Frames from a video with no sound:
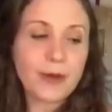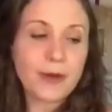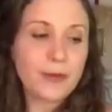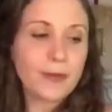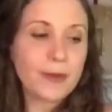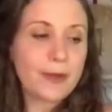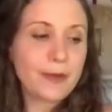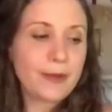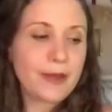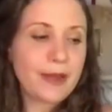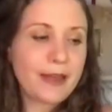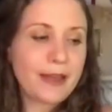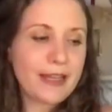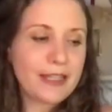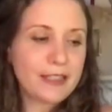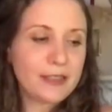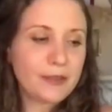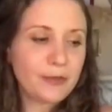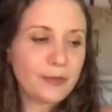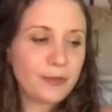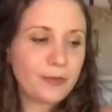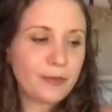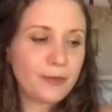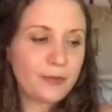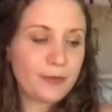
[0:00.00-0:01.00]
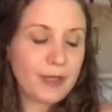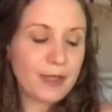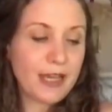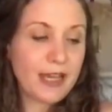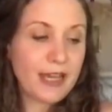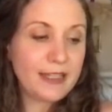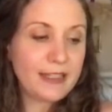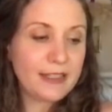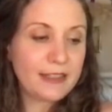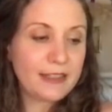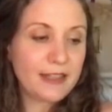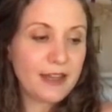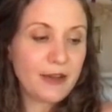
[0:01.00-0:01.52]
well, I guess,
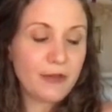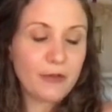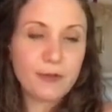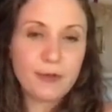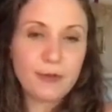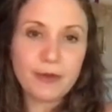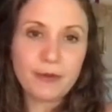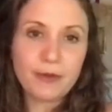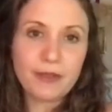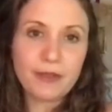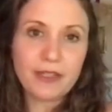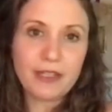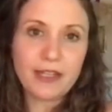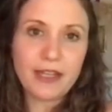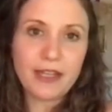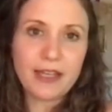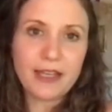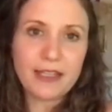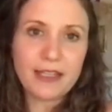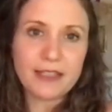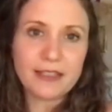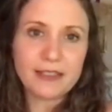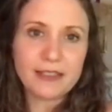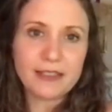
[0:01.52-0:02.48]
yeah, that would be really nice.